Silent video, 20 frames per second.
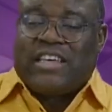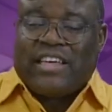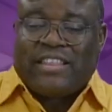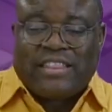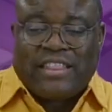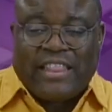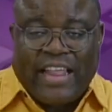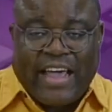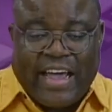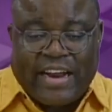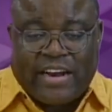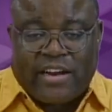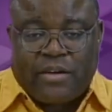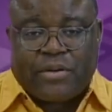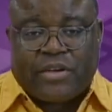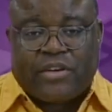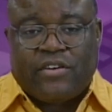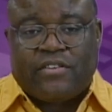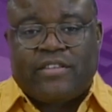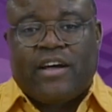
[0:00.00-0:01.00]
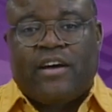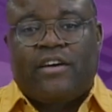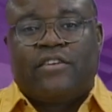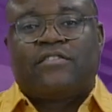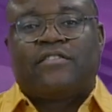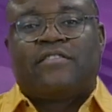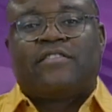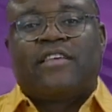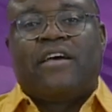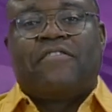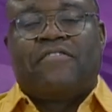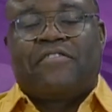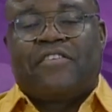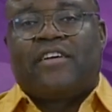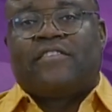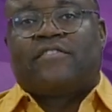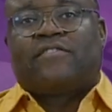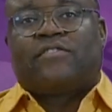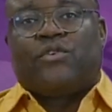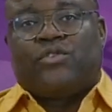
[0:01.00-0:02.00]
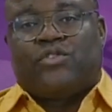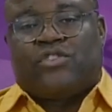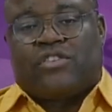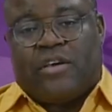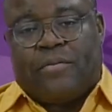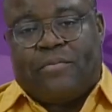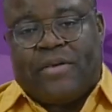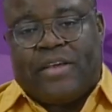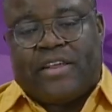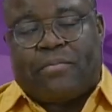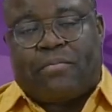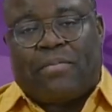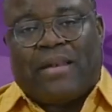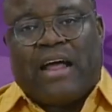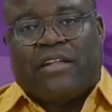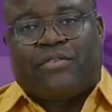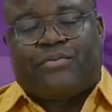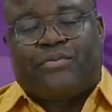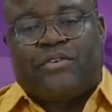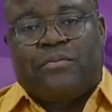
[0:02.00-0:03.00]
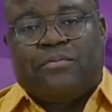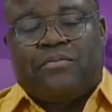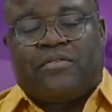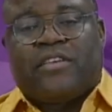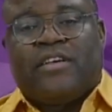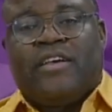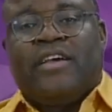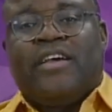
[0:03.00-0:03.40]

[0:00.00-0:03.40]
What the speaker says: it later because they're on several social media platforms.